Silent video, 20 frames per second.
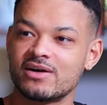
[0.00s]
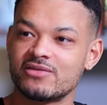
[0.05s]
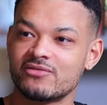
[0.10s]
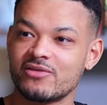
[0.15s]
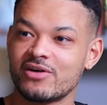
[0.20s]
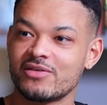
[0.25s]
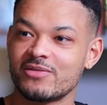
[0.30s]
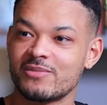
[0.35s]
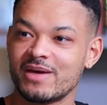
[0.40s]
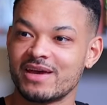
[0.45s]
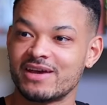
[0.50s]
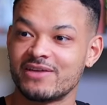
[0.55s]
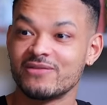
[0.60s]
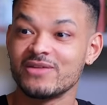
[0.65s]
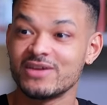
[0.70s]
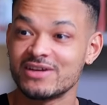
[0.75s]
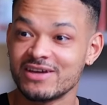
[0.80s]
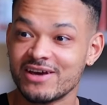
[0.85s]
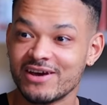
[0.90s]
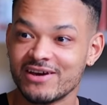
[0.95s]
i'd rather make a
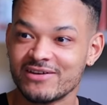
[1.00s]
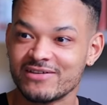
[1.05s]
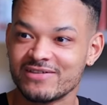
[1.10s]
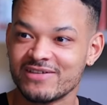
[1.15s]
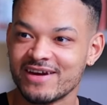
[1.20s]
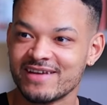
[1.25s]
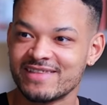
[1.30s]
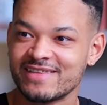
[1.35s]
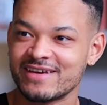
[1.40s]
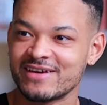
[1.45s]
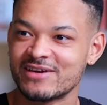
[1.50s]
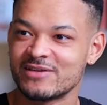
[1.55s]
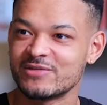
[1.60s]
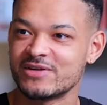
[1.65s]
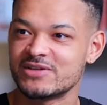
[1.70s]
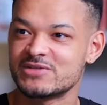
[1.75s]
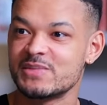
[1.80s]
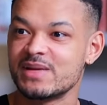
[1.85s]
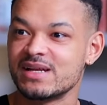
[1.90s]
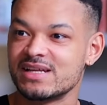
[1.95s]
video that i think can
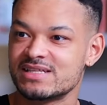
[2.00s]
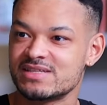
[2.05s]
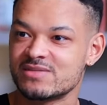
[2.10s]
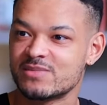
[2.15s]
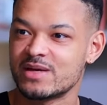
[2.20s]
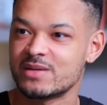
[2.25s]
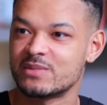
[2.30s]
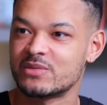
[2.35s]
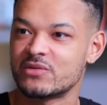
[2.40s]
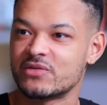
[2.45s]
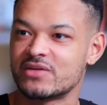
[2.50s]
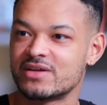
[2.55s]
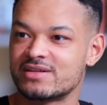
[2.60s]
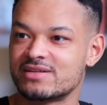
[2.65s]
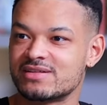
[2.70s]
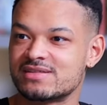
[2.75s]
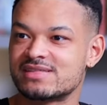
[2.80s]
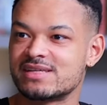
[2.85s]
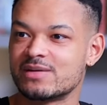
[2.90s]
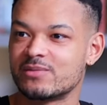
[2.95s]
reach millions of people
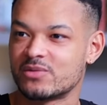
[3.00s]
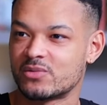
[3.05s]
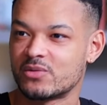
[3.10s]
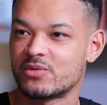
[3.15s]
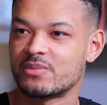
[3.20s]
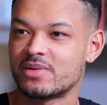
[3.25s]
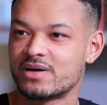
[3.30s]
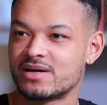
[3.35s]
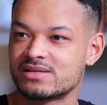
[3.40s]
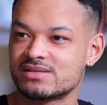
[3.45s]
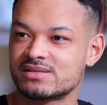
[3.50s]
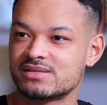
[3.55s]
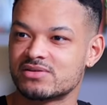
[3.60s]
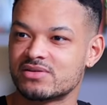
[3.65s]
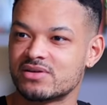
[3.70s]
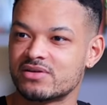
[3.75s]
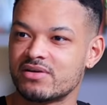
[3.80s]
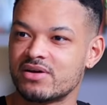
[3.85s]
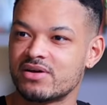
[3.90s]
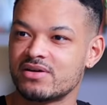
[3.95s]
than sit with one person
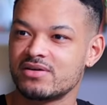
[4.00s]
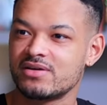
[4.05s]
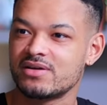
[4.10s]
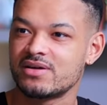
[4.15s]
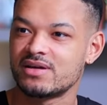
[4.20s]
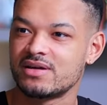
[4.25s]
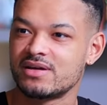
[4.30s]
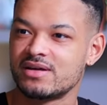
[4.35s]
on their own